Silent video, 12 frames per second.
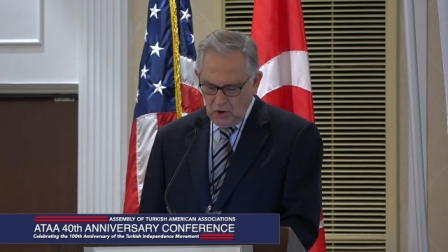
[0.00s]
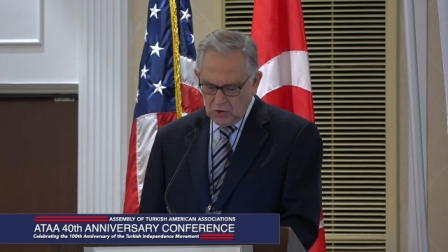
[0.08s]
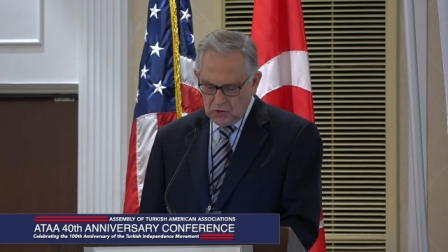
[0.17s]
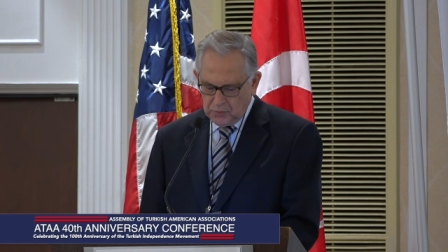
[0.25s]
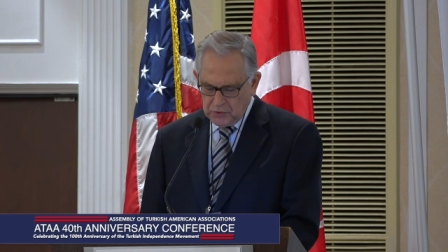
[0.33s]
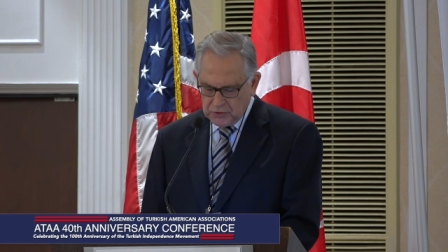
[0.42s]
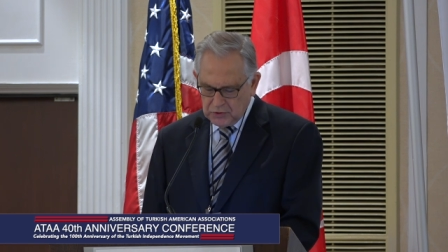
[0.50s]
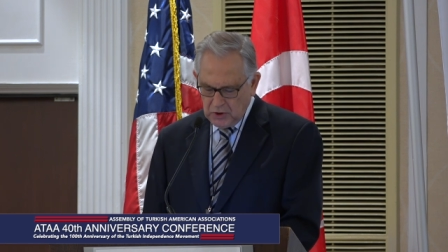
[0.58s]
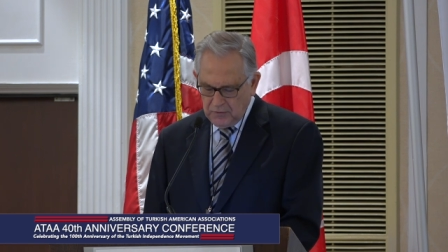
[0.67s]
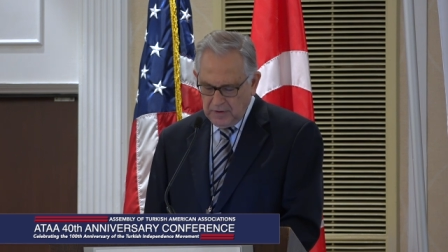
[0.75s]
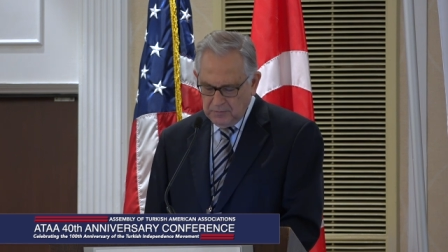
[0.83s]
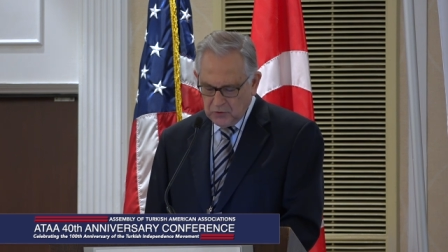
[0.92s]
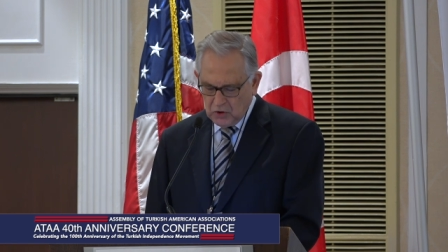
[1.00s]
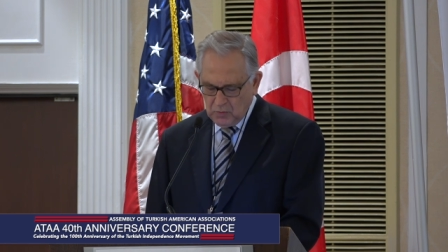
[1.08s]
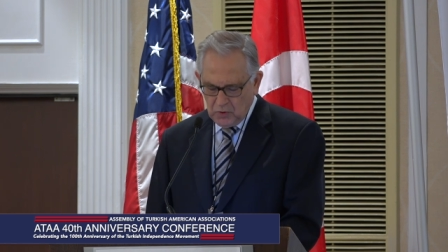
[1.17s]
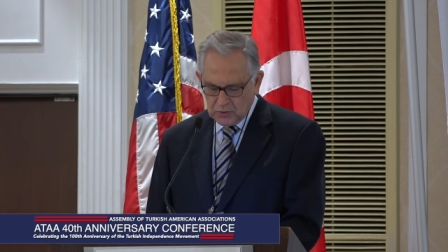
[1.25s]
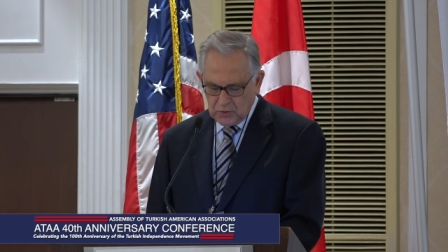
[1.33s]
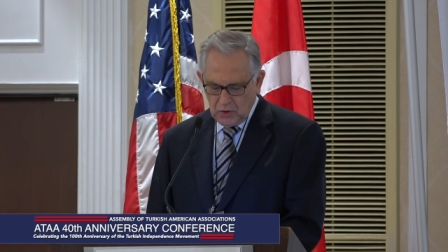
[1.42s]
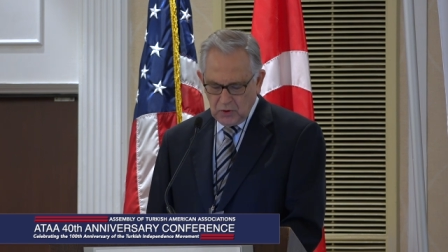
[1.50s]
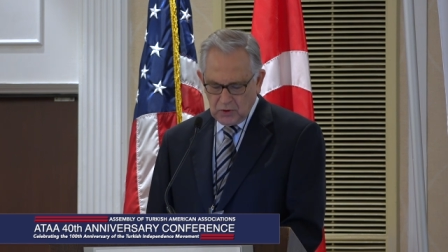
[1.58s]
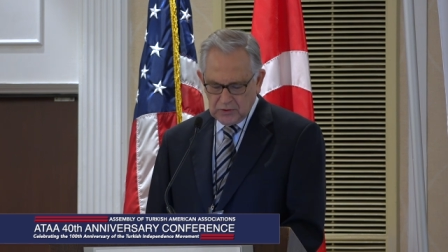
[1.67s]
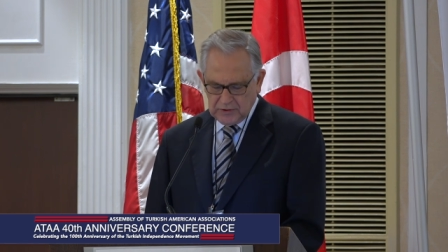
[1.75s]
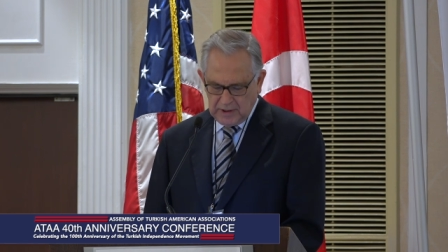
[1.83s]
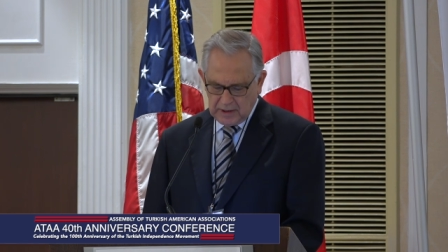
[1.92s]
to preserve and promote
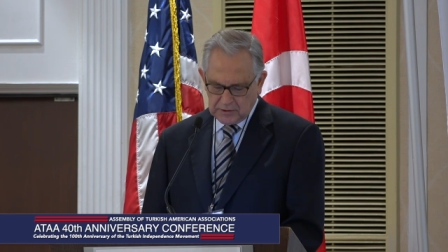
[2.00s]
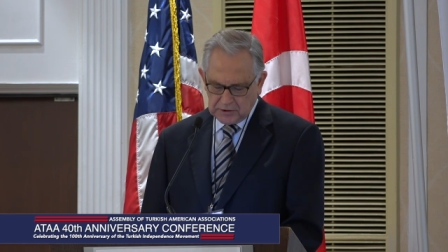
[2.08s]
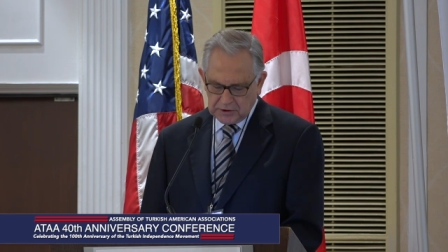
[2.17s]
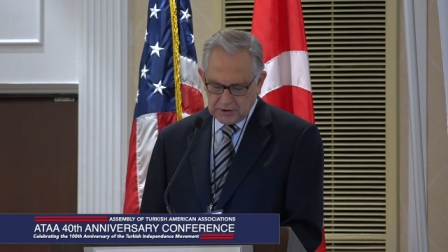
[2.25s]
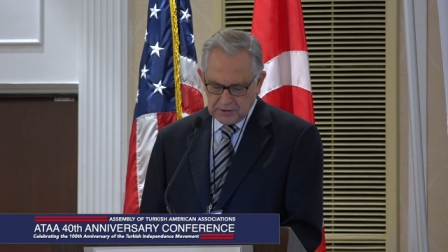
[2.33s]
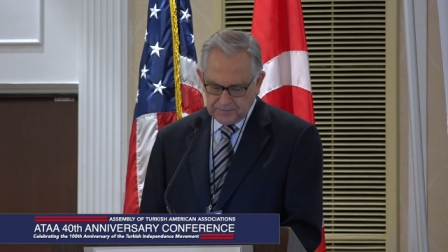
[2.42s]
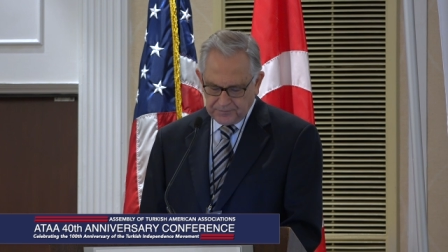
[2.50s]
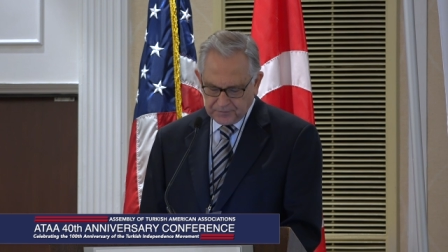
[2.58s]
Turkish heritage.